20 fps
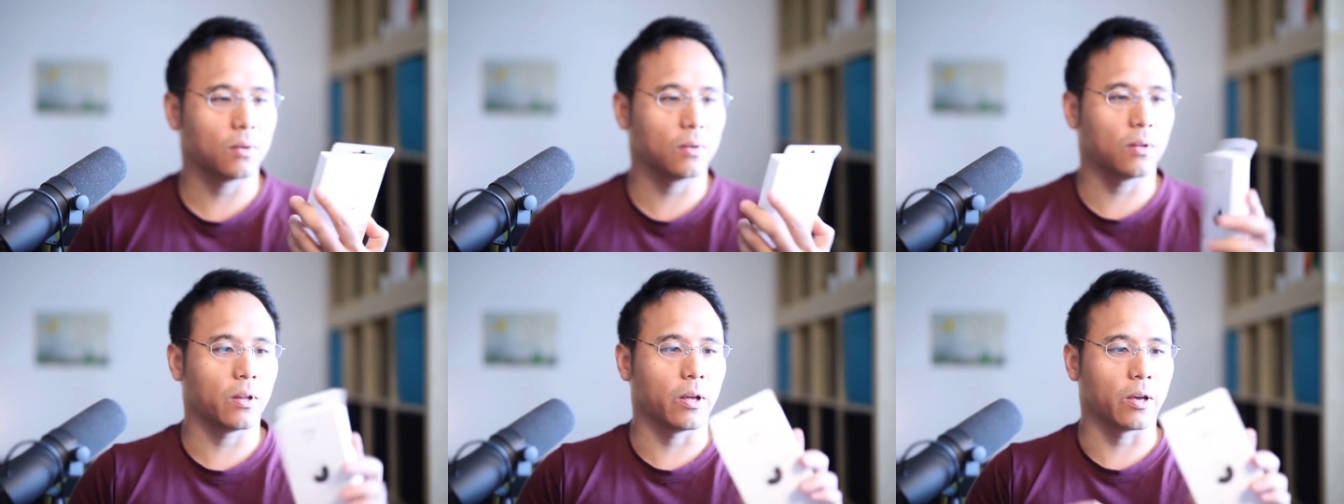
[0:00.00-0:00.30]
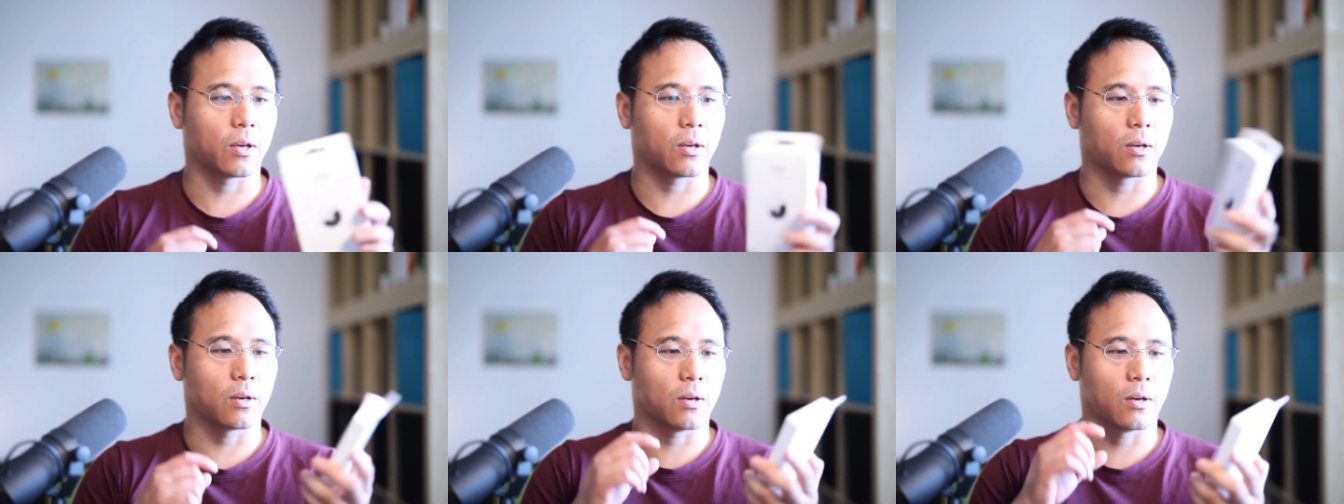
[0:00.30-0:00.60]

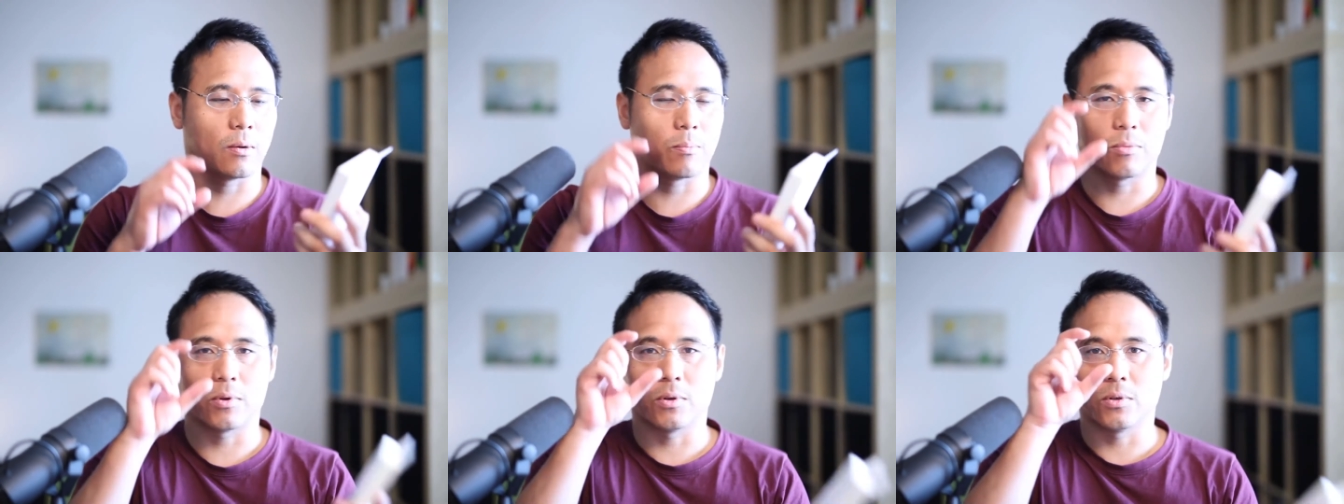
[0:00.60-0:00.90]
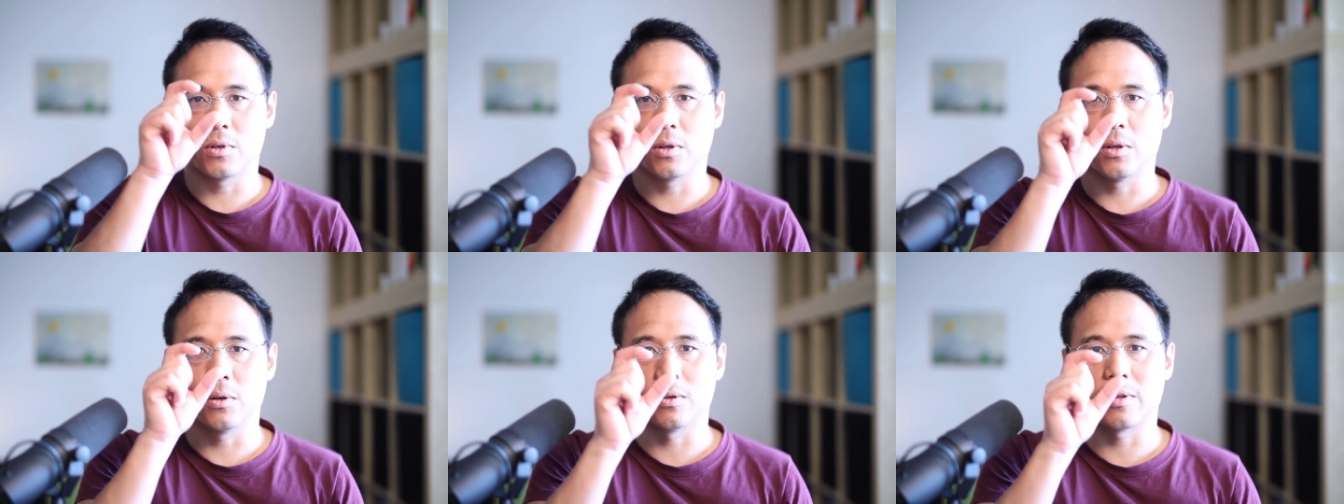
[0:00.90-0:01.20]
there's
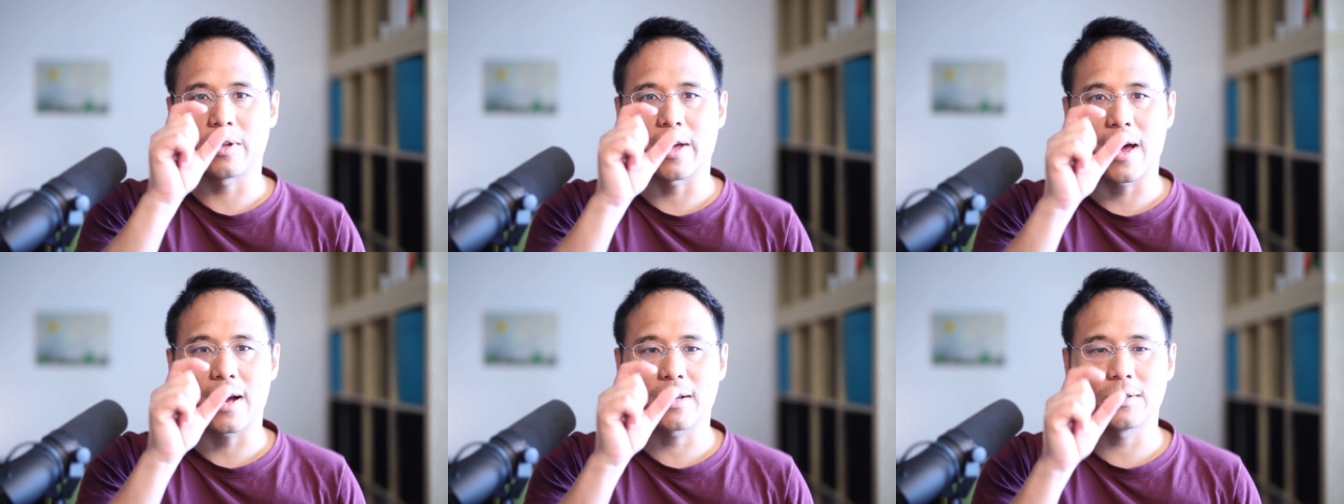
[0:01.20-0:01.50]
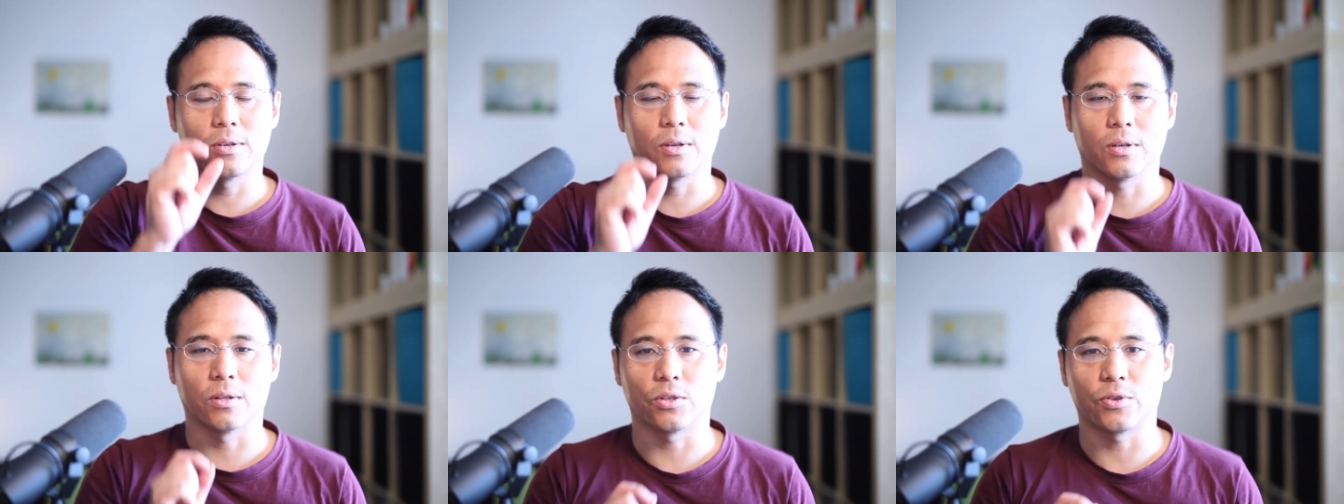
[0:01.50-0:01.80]
a little tags
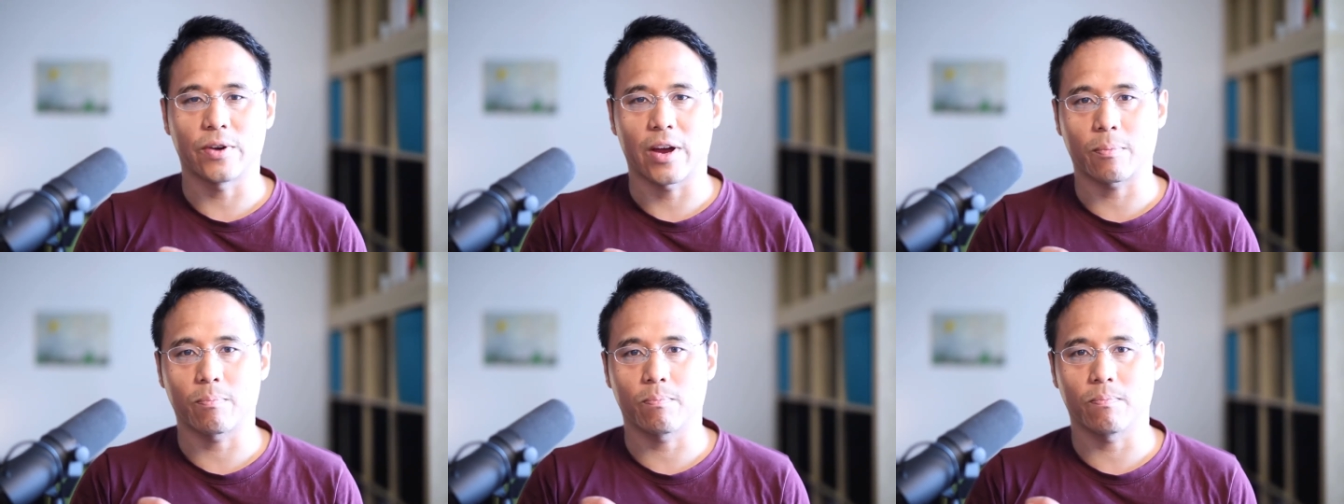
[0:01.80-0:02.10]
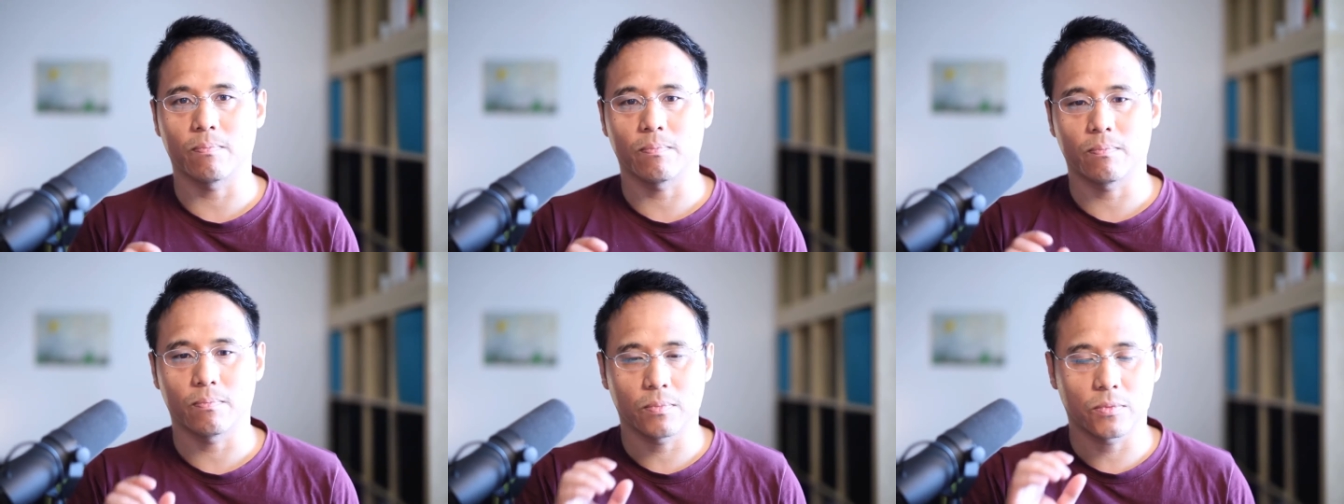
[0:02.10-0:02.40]
you can
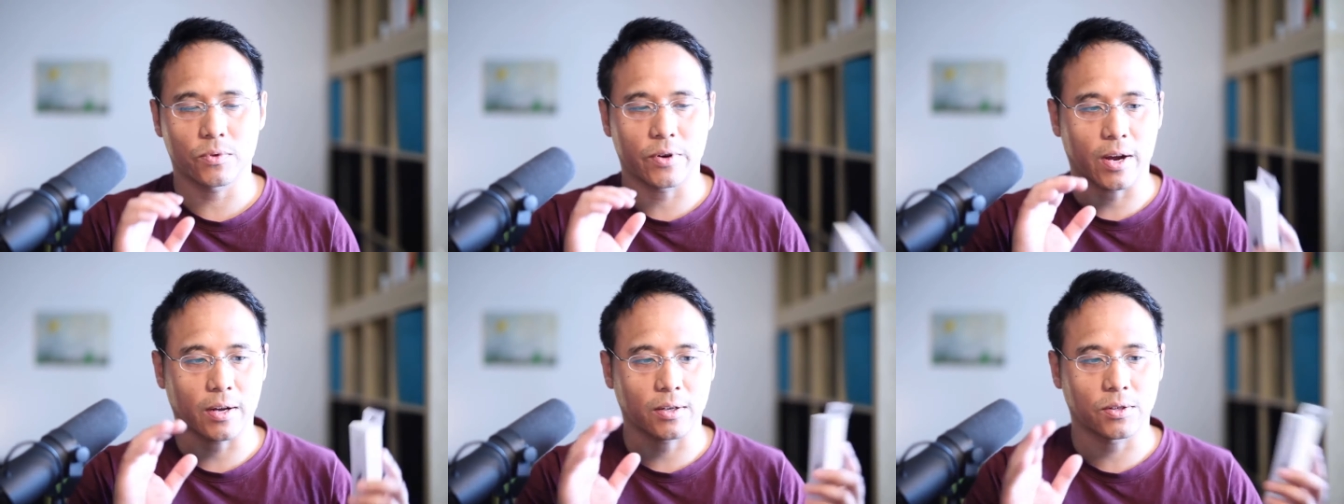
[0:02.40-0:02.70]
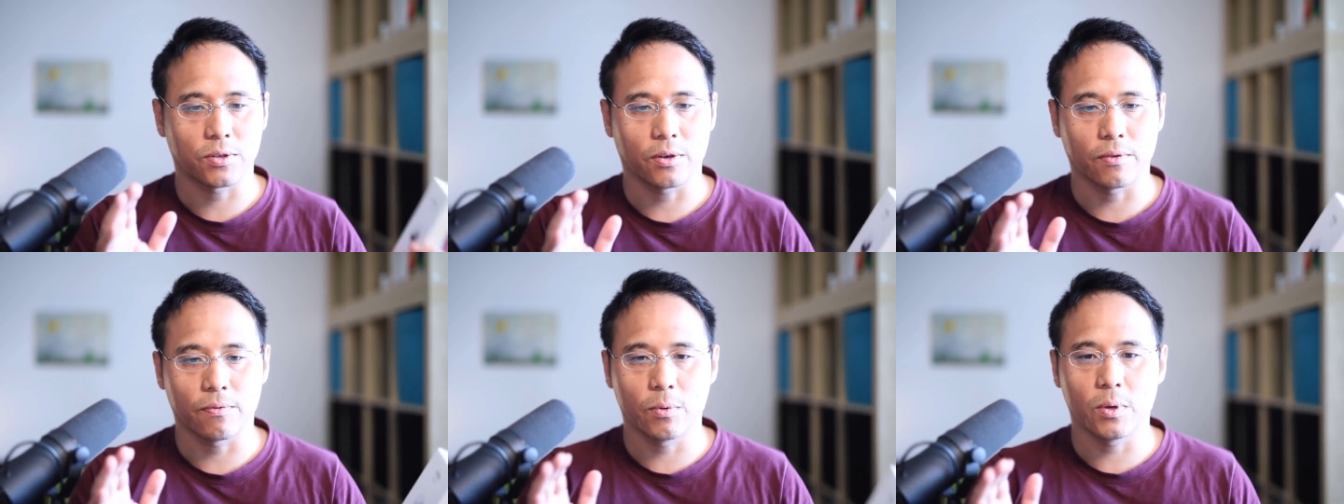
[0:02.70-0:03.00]
track
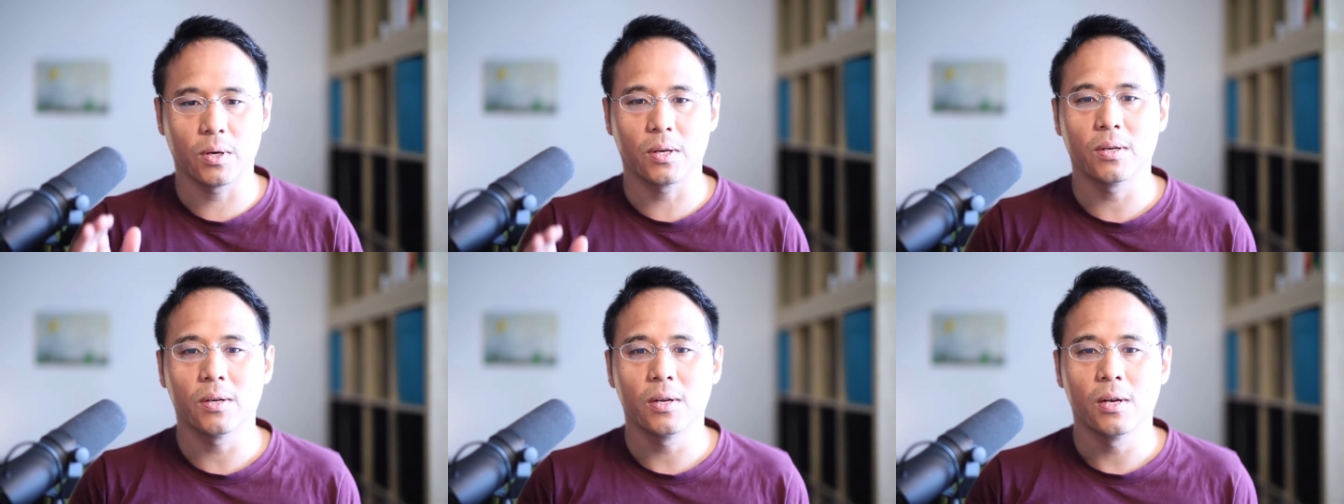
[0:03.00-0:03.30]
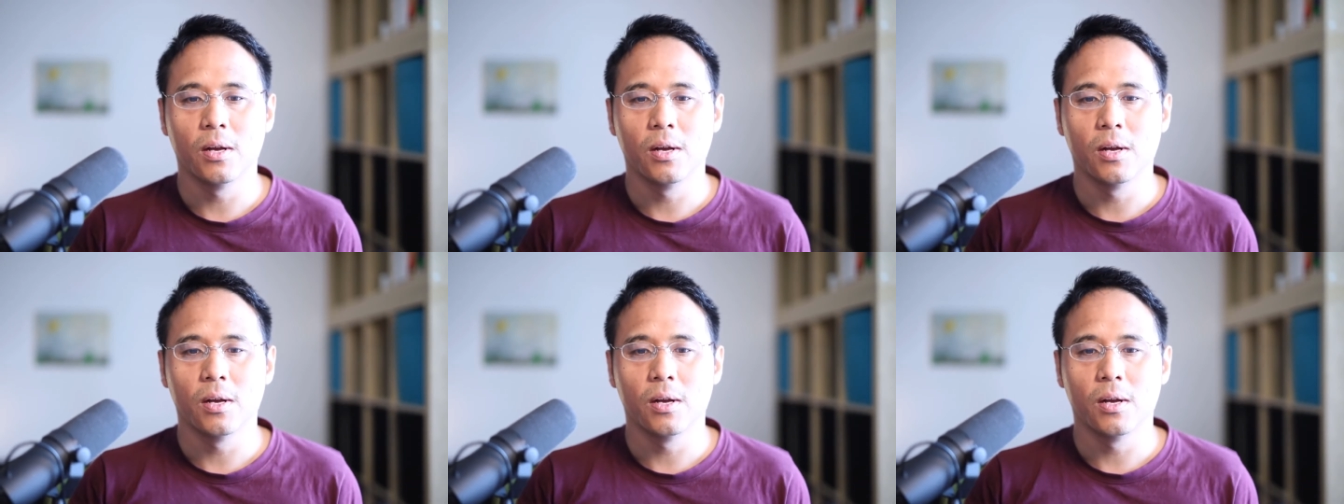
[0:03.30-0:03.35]
stuff with,